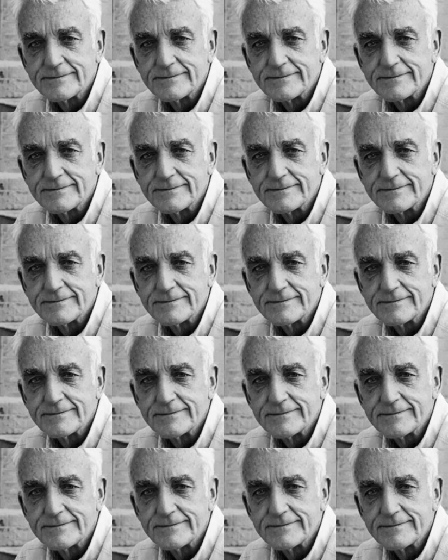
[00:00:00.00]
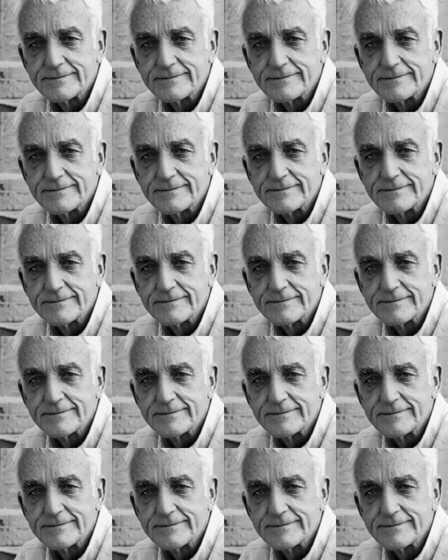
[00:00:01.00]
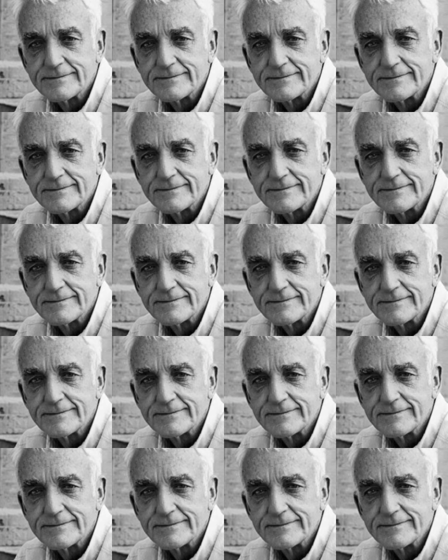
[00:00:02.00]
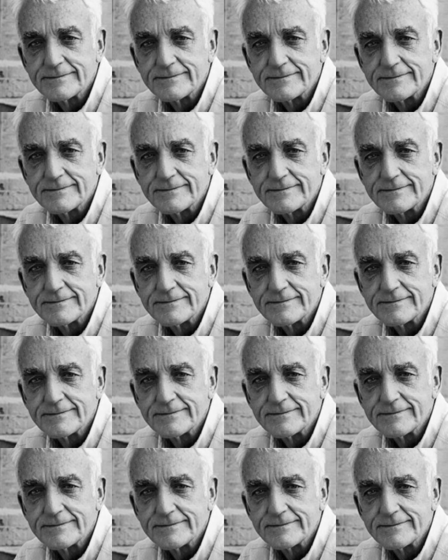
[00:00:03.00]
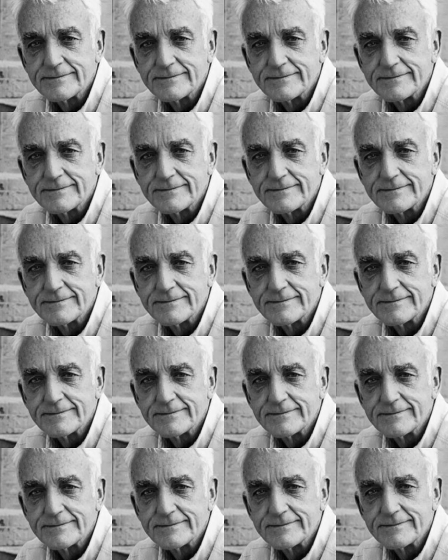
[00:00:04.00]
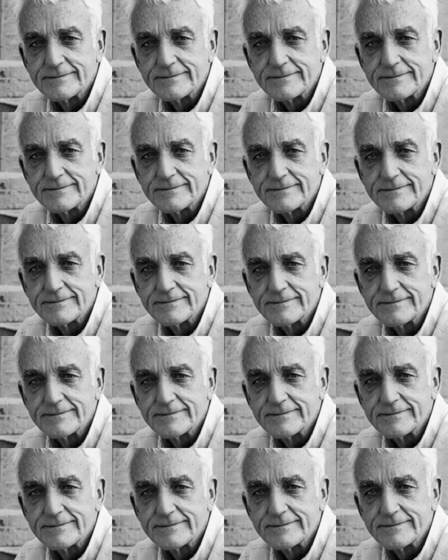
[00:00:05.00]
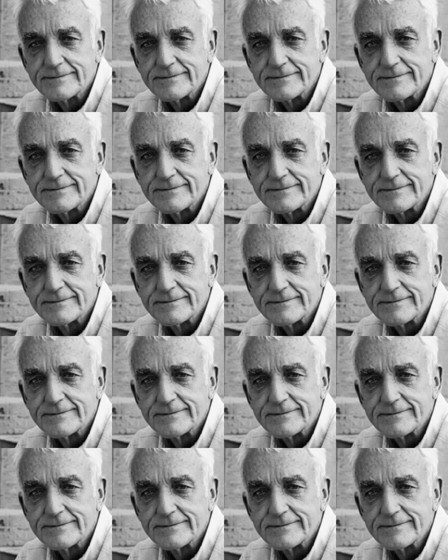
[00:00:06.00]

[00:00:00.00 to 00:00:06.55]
No one is speaking in this clip.